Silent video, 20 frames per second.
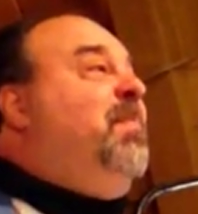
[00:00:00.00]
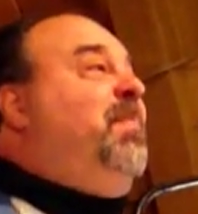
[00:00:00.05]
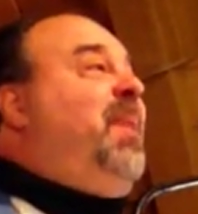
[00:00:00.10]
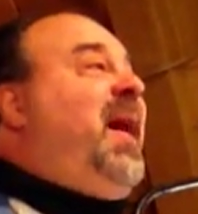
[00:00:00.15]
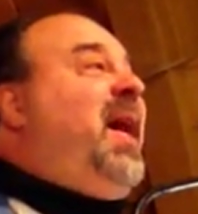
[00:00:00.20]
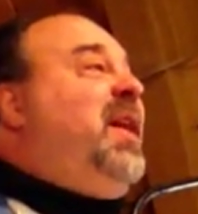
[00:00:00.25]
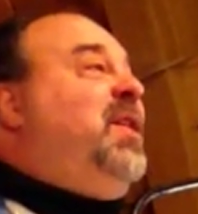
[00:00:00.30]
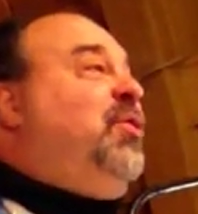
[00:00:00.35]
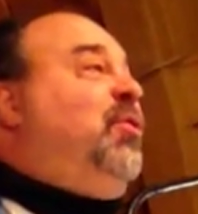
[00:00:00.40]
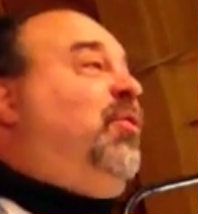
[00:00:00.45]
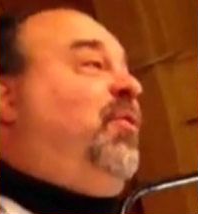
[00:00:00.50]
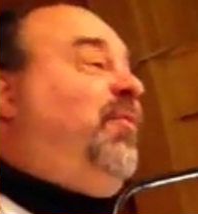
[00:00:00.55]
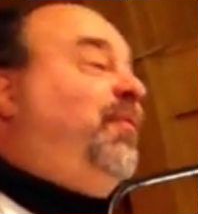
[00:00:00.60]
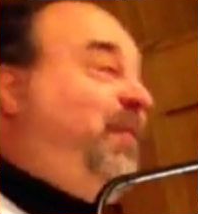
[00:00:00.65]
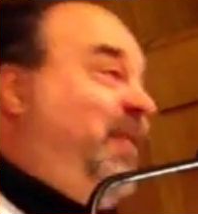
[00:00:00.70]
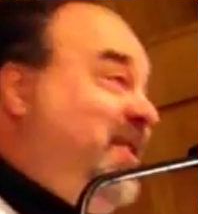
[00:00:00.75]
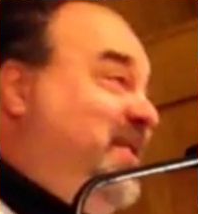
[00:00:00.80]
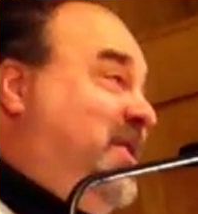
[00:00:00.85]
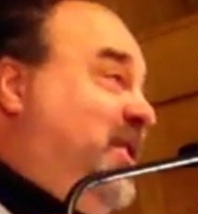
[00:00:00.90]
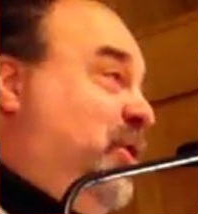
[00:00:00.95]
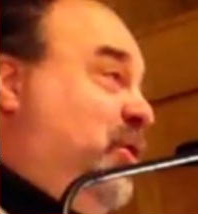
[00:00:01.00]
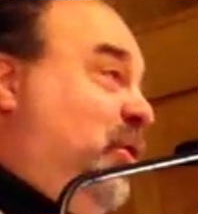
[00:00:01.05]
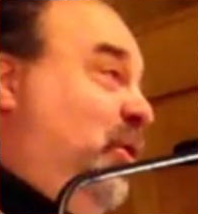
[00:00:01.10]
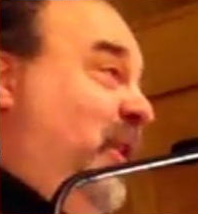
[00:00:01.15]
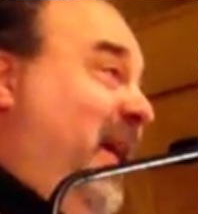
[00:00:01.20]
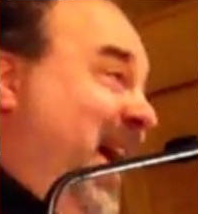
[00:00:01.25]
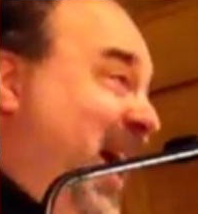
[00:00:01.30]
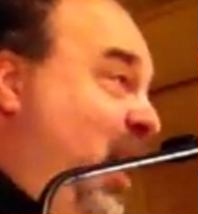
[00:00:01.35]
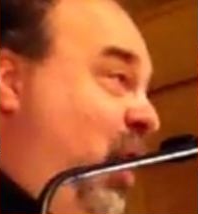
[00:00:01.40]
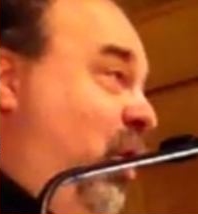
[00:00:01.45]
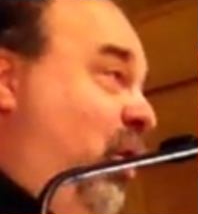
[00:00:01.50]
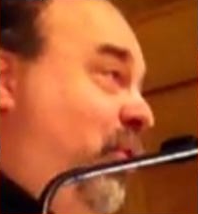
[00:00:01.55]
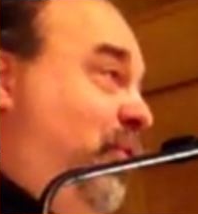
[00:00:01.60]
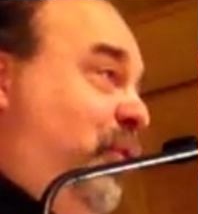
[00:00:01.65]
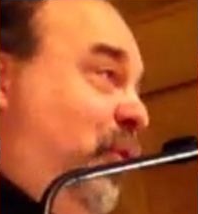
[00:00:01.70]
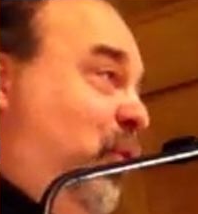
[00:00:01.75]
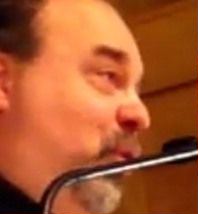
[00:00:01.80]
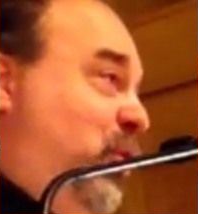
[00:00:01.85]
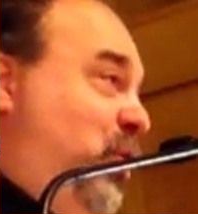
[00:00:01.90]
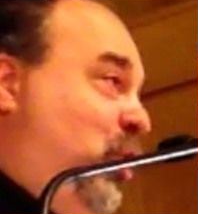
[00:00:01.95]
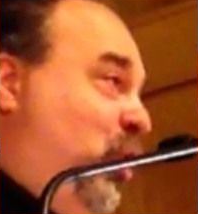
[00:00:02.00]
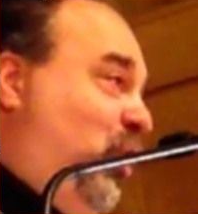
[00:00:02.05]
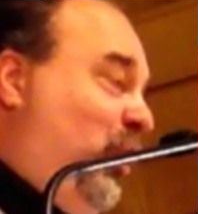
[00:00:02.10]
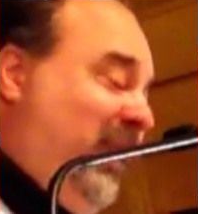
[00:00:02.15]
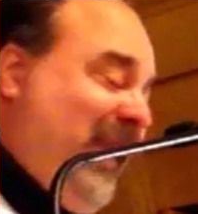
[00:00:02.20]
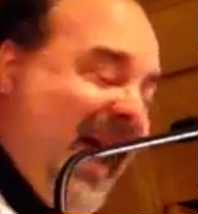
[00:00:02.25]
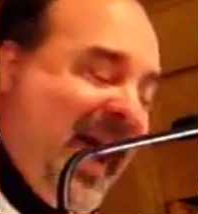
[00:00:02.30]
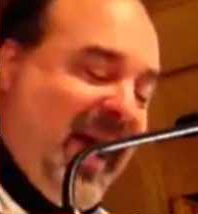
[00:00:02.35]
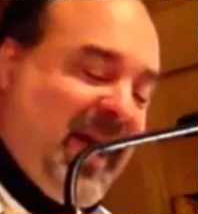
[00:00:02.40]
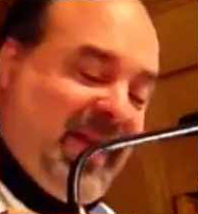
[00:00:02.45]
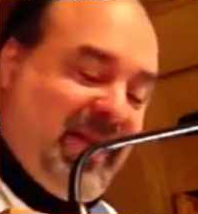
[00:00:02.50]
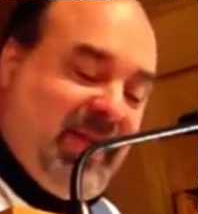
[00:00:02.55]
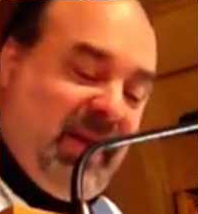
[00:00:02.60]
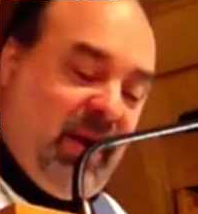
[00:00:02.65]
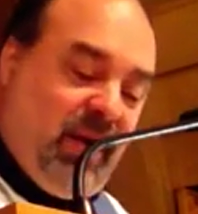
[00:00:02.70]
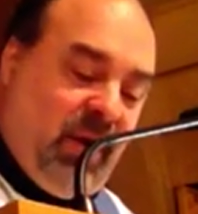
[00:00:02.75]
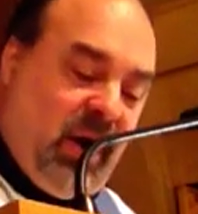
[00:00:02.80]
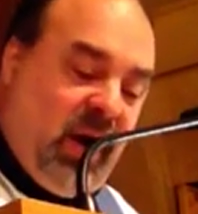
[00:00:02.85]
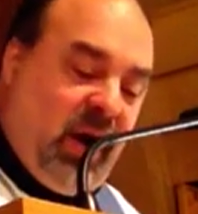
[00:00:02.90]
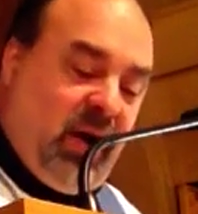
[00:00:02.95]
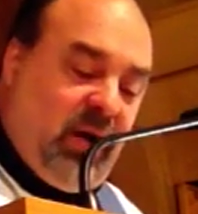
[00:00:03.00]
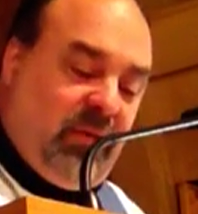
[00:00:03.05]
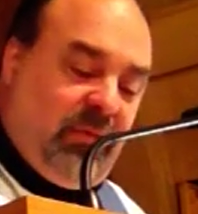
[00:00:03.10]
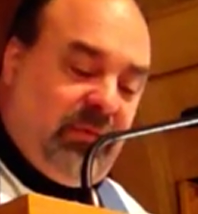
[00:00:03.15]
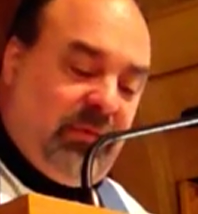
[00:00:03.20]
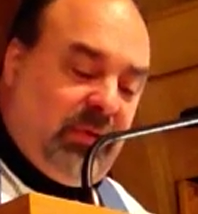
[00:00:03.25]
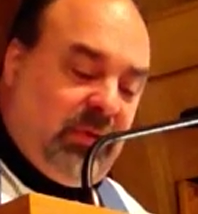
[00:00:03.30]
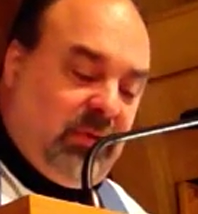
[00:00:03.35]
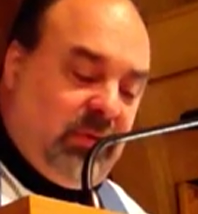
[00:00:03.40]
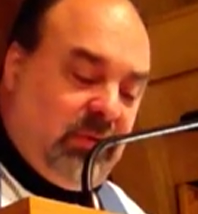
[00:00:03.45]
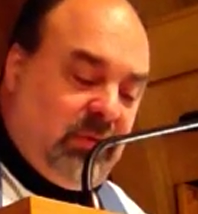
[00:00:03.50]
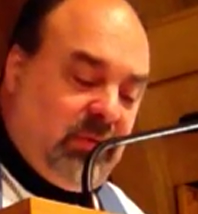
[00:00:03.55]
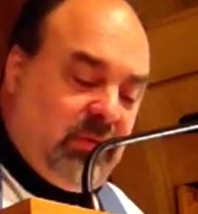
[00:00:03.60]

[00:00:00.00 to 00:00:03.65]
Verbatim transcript: by your physical health or your lack thereof.